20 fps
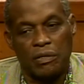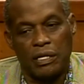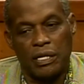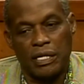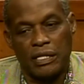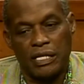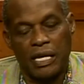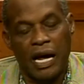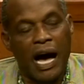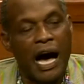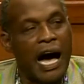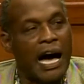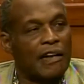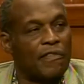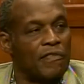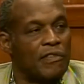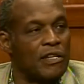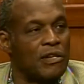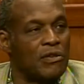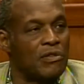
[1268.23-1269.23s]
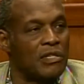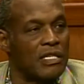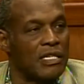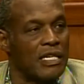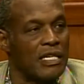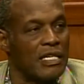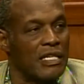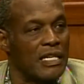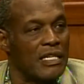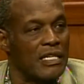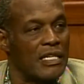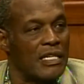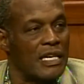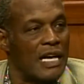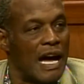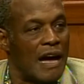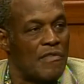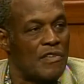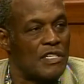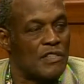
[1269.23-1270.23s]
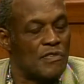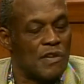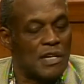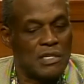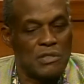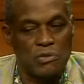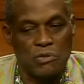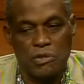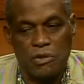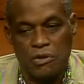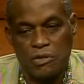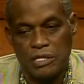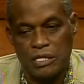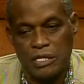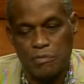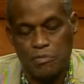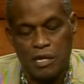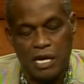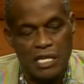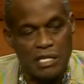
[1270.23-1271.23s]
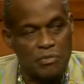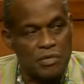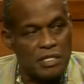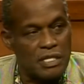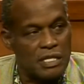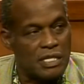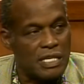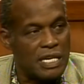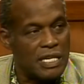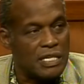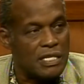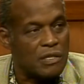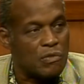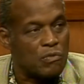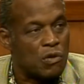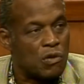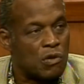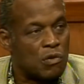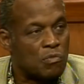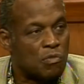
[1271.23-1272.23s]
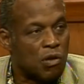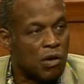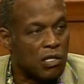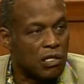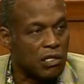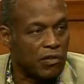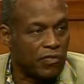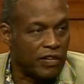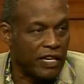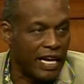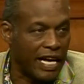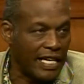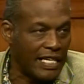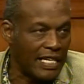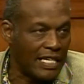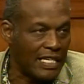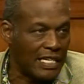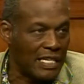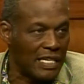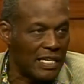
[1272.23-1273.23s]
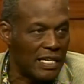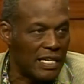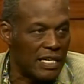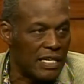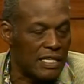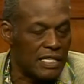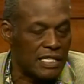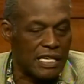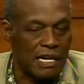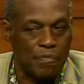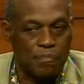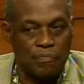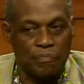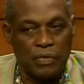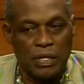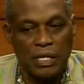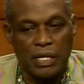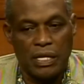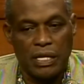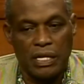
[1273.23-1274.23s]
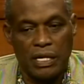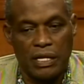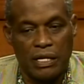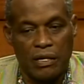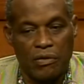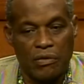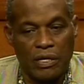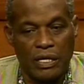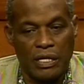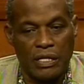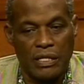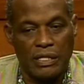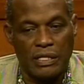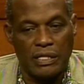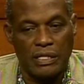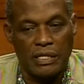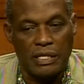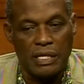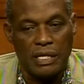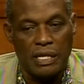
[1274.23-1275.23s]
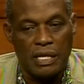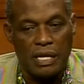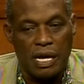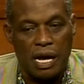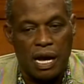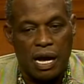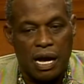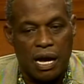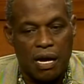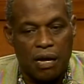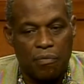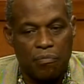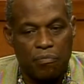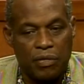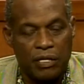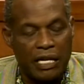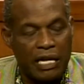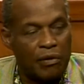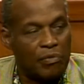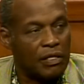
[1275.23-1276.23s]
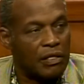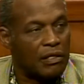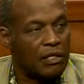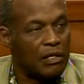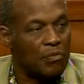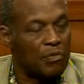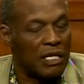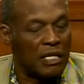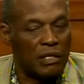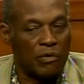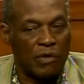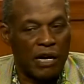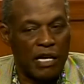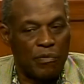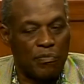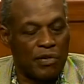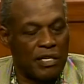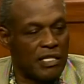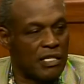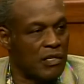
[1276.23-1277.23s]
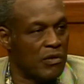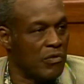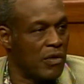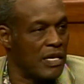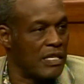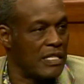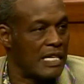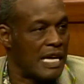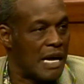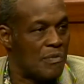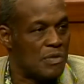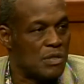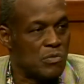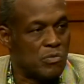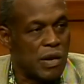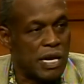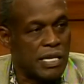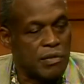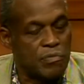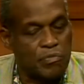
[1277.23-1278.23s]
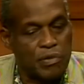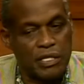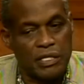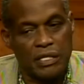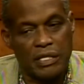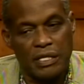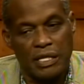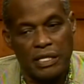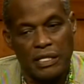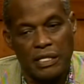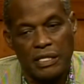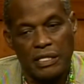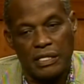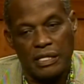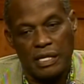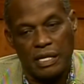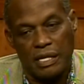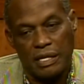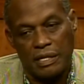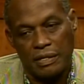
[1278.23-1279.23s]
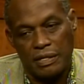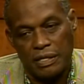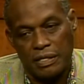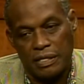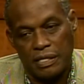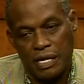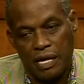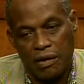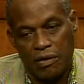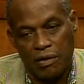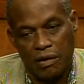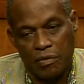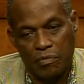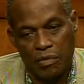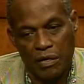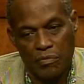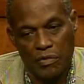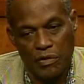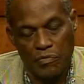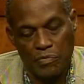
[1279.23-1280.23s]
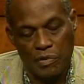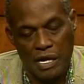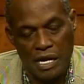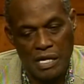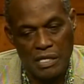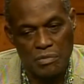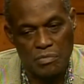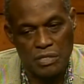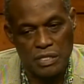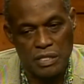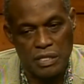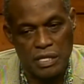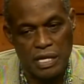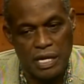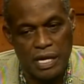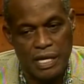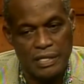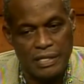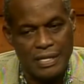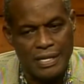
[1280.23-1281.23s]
it's hard for you to think that the average fellow who goes into Parliament today is a role model for anything except, you know, he's been able to be in the right place at the right time with the right ambition, and he's now a member of Parliament. And